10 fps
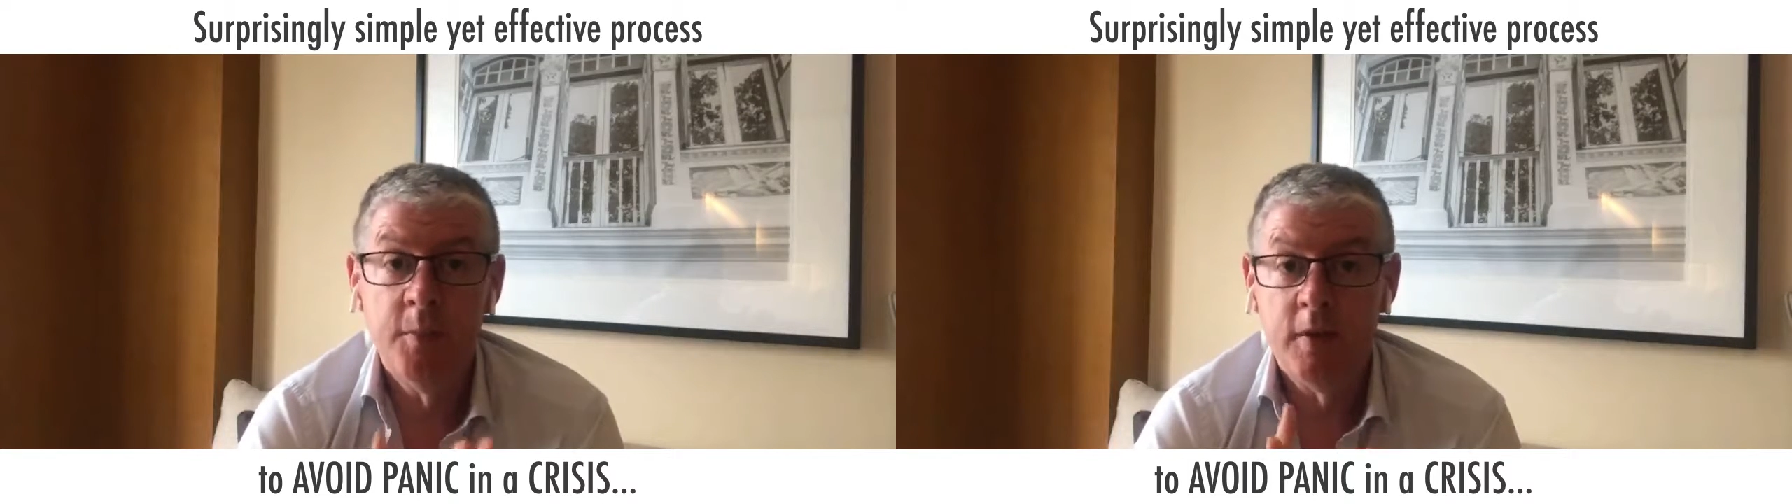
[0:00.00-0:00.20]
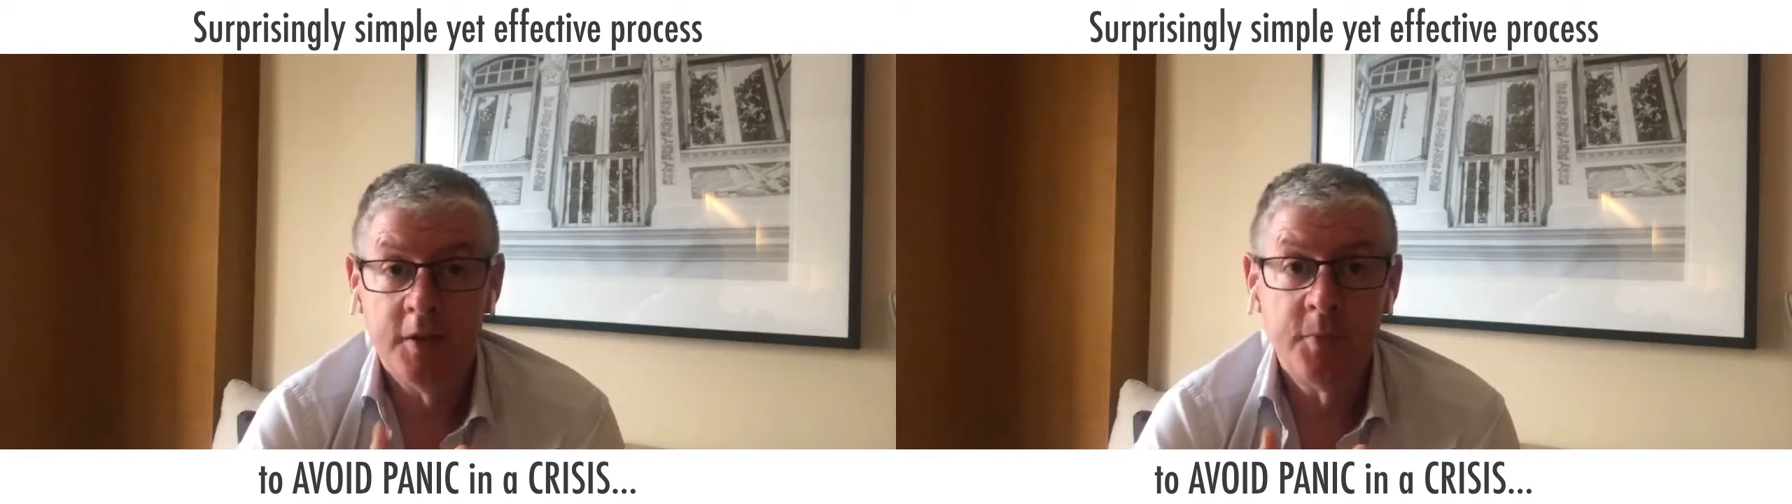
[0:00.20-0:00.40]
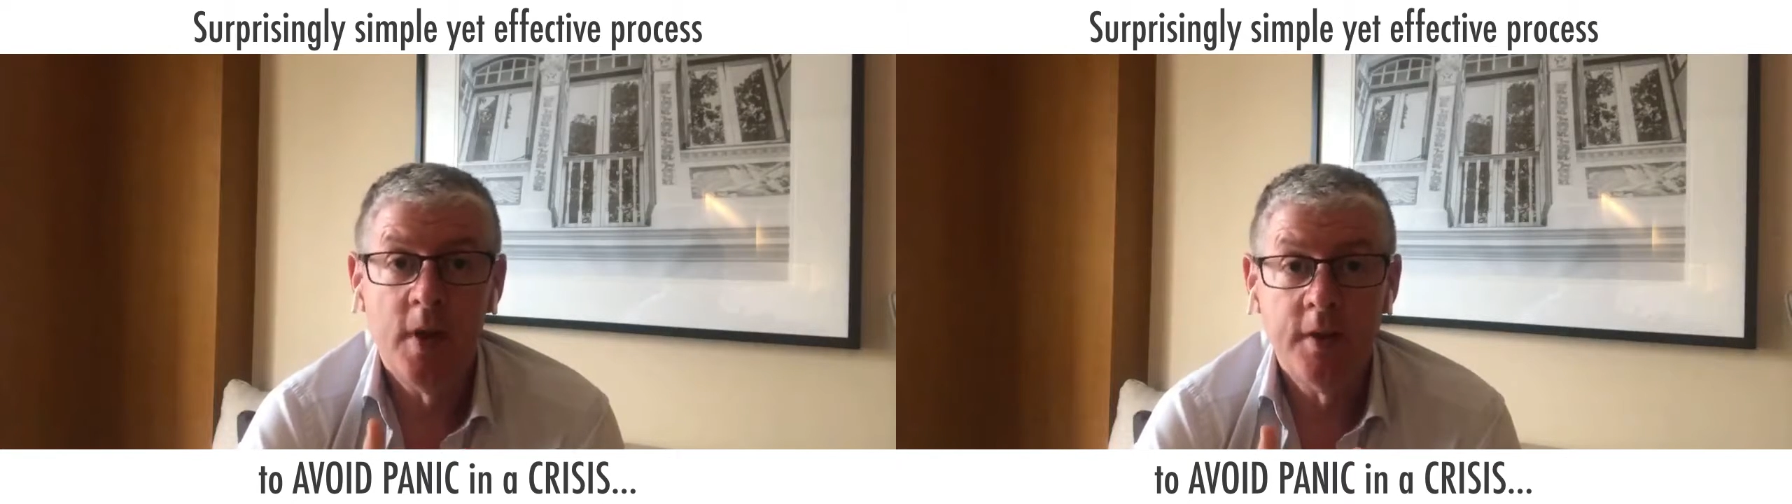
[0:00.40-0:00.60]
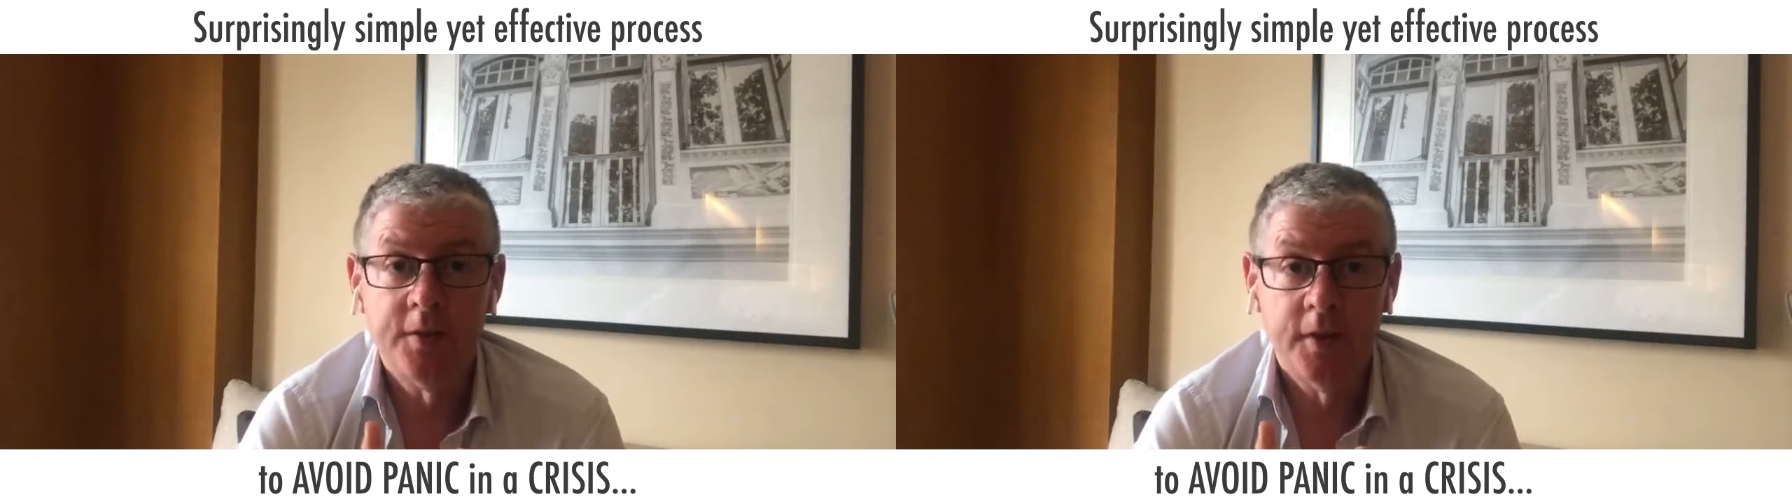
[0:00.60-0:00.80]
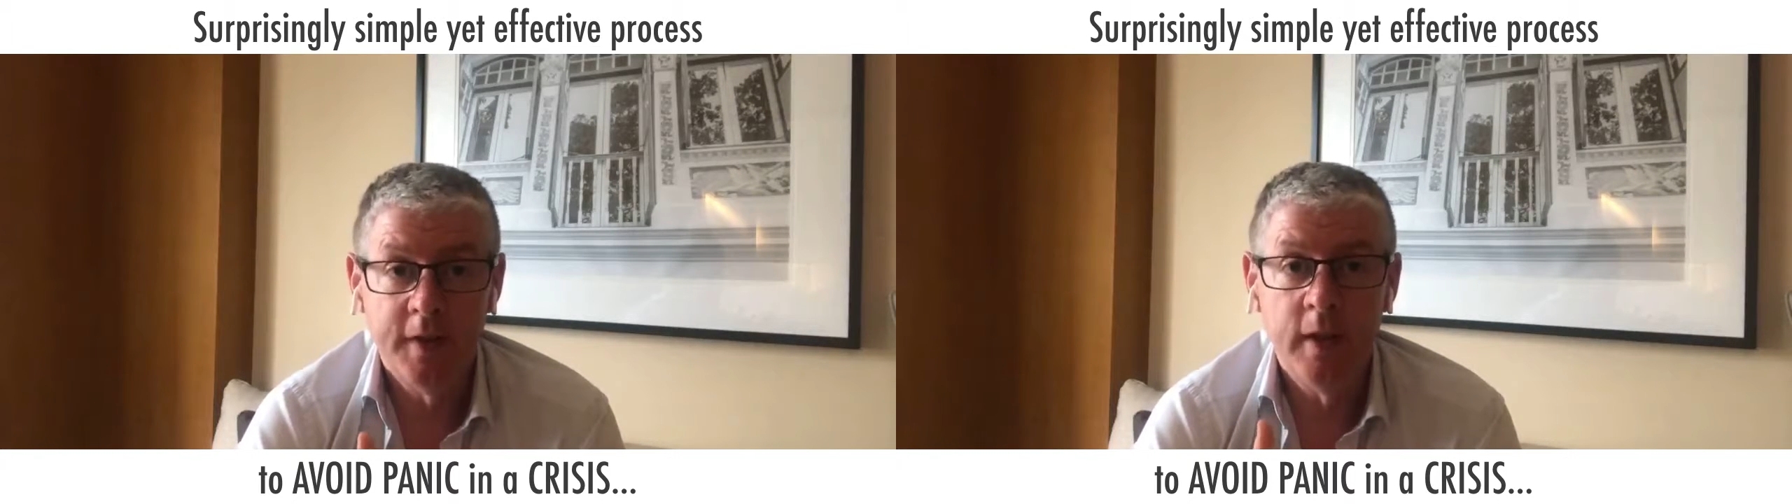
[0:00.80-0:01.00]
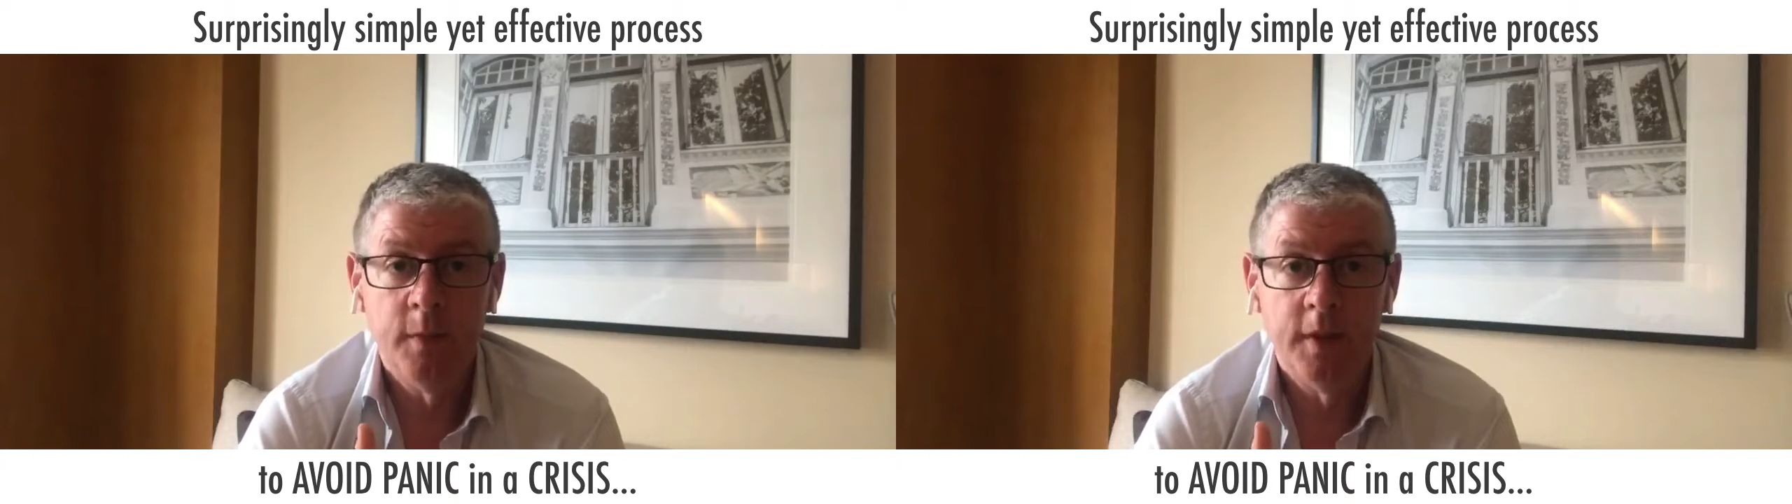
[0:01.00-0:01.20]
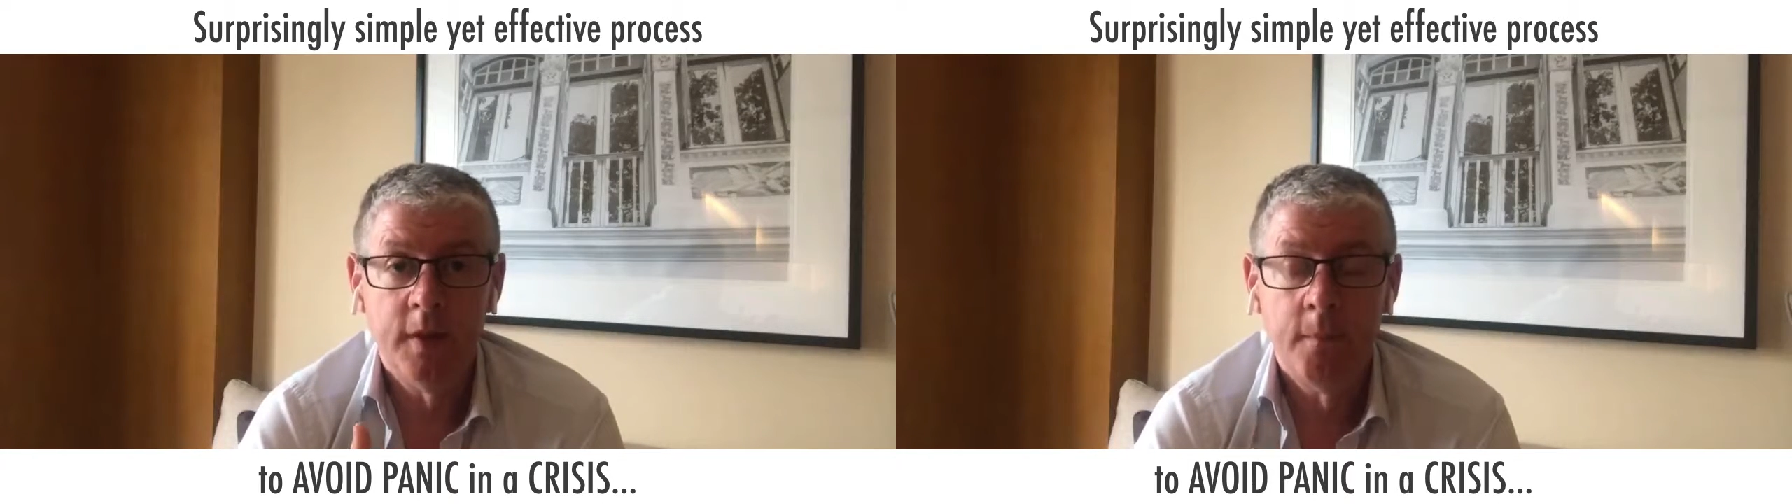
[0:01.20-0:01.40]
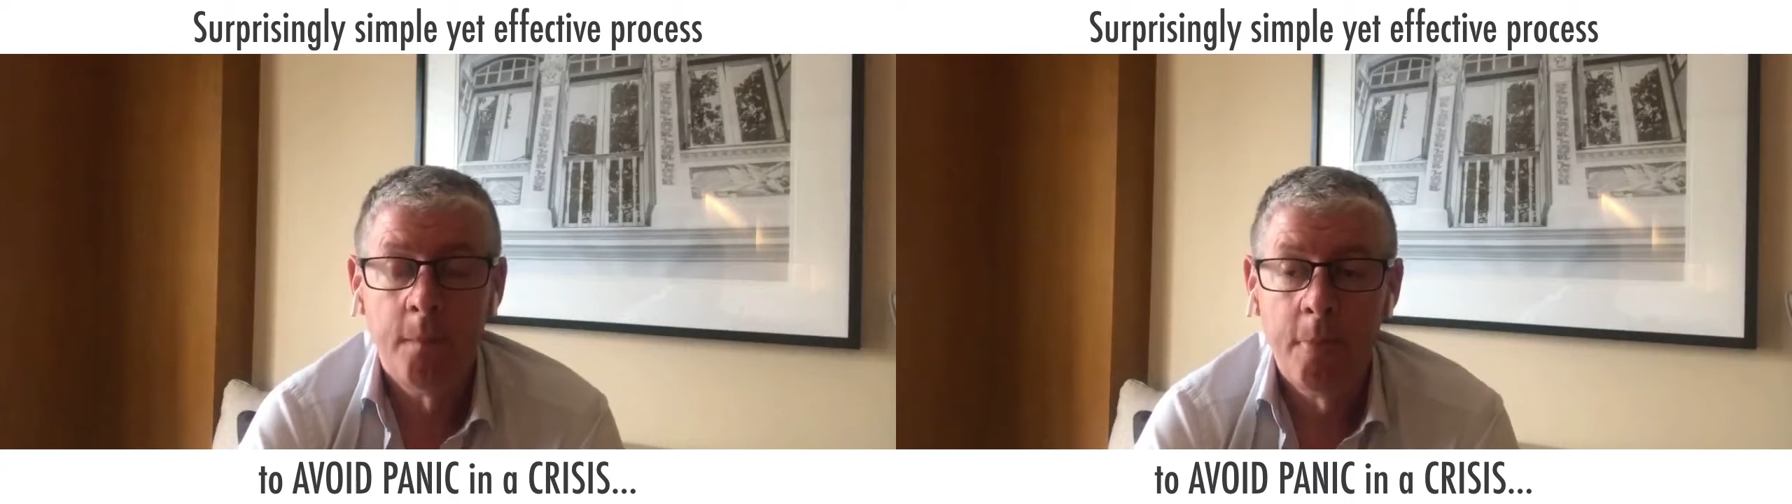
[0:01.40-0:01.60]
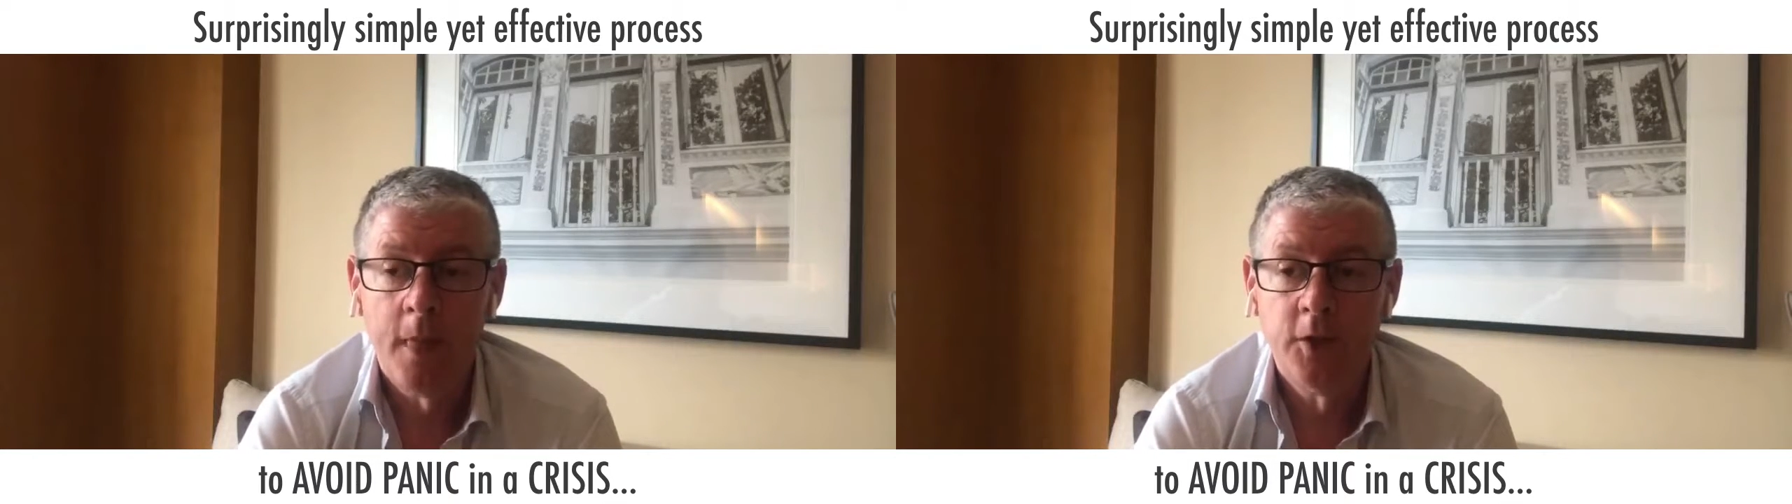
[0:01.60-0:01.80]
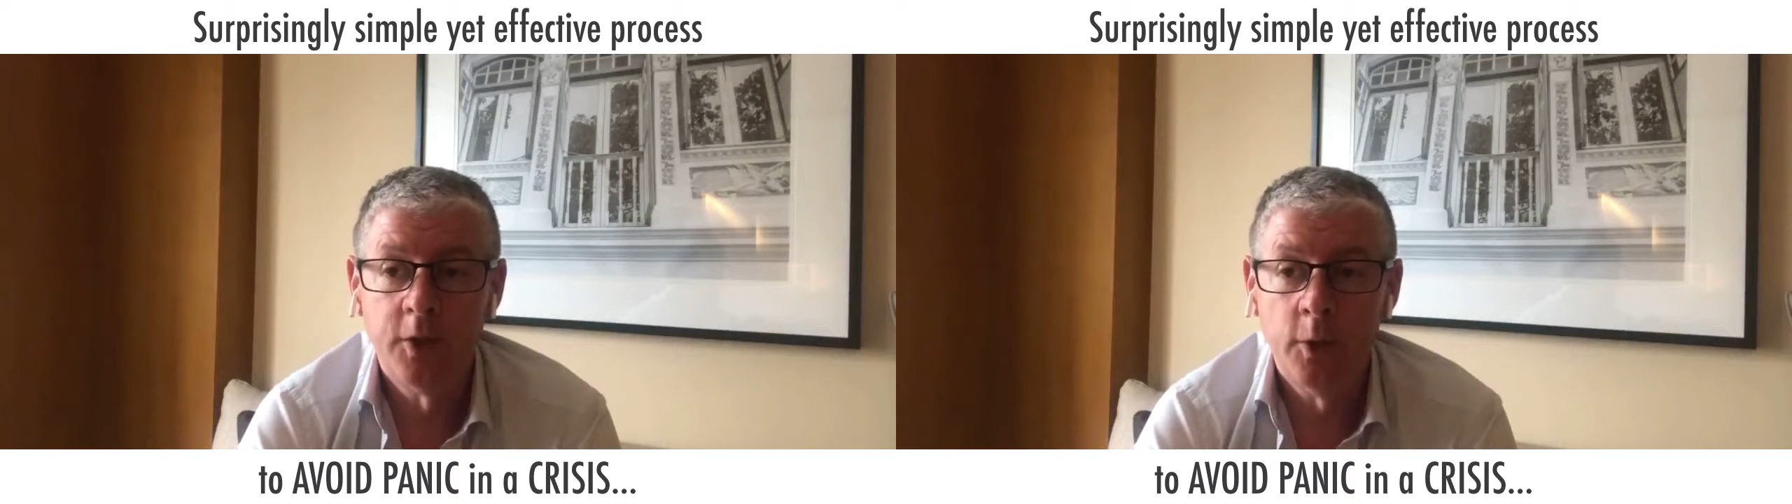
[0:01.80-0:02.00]
response to deal with.
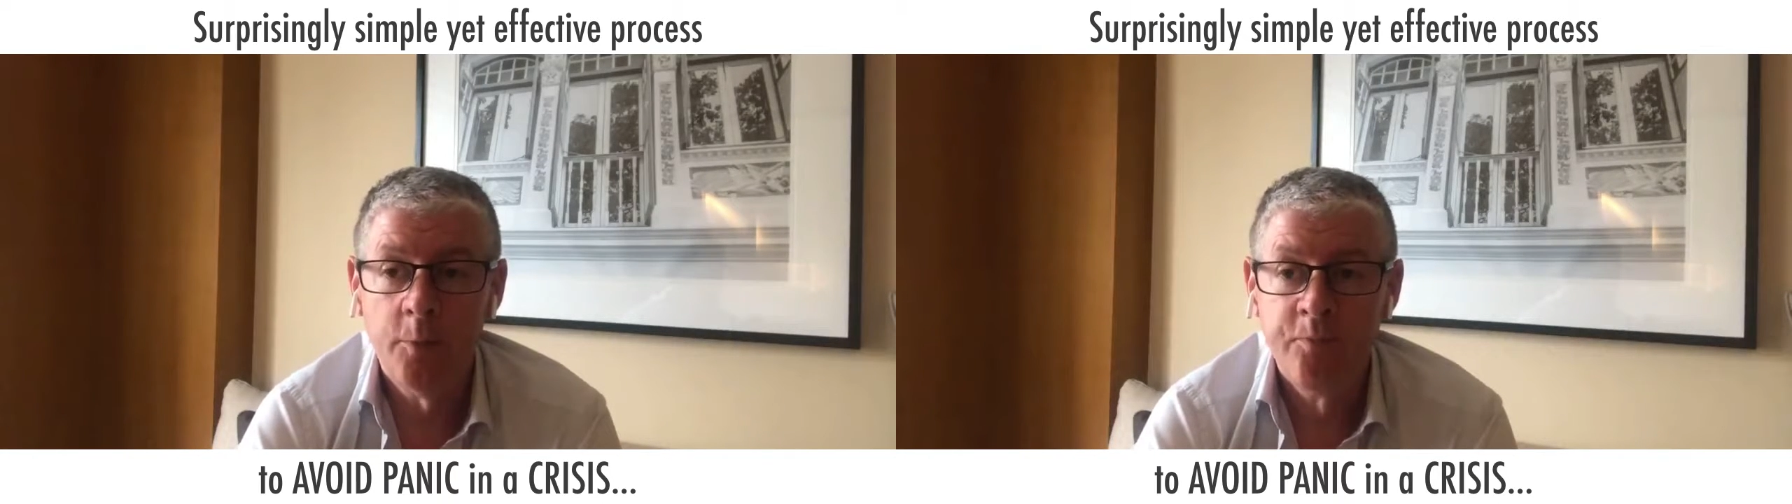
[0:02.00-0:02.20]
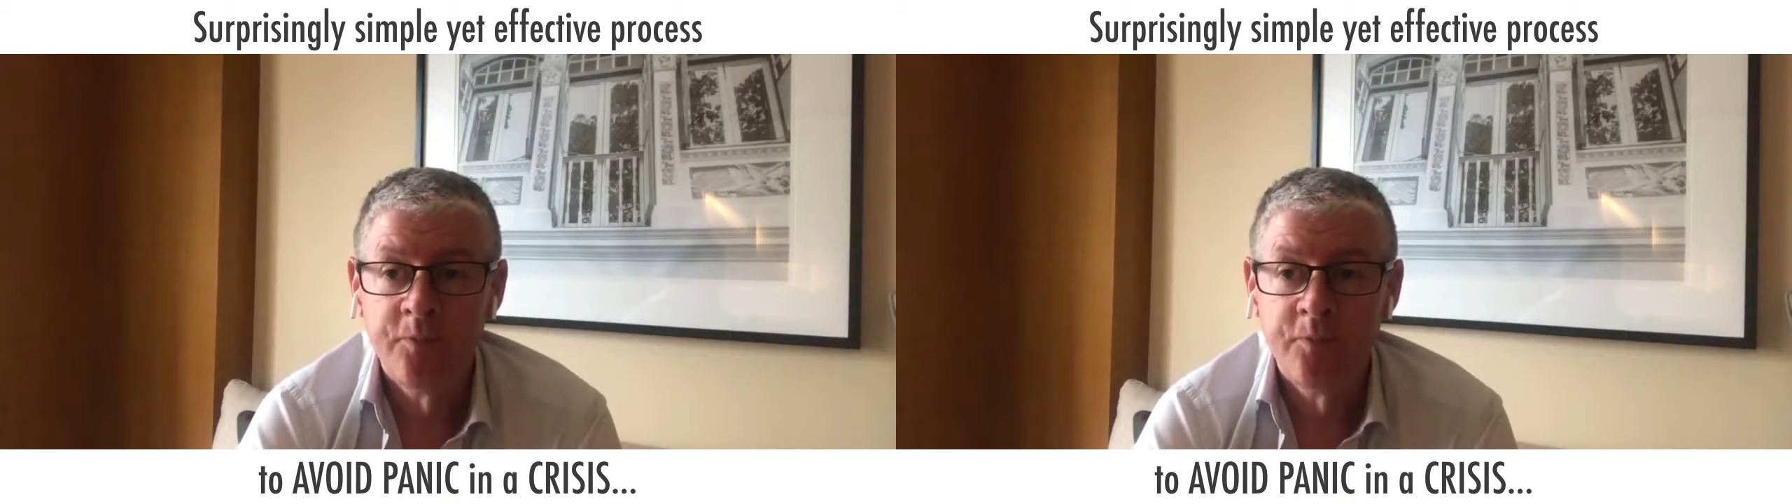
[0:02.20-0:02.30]
So